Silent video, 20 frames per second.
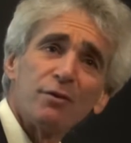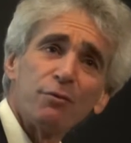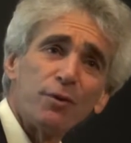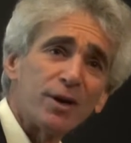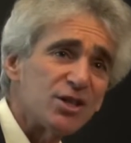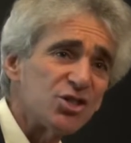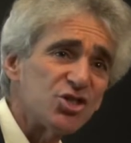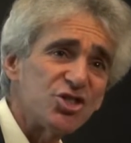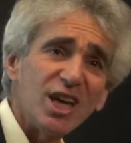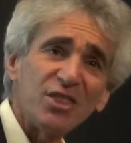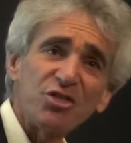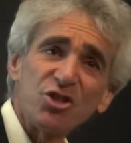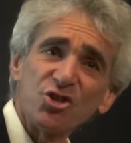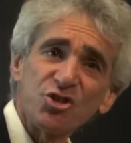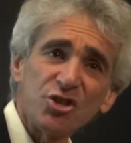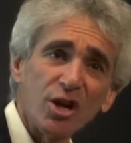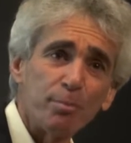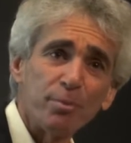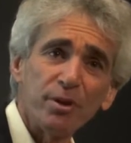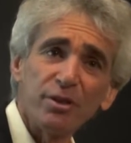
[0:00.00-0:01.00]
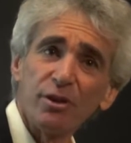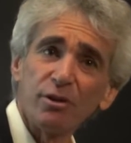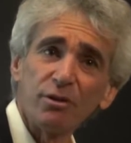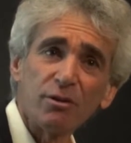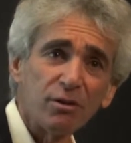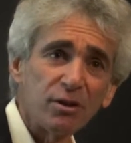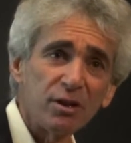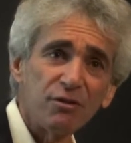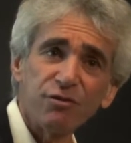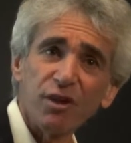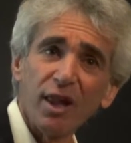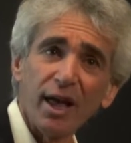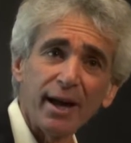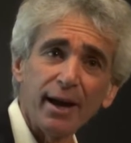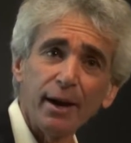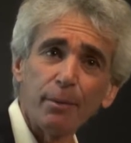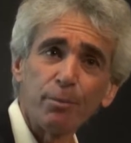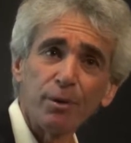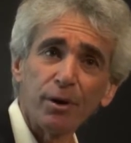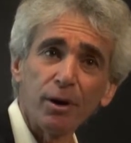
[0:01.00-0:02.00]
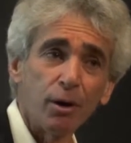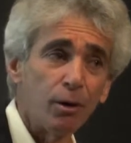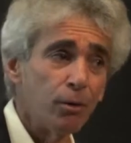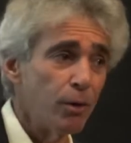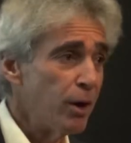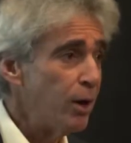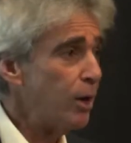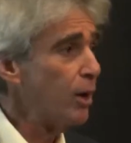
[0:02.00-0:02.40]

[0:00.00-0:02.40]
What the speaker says: If we could set this up in the early fly embryo,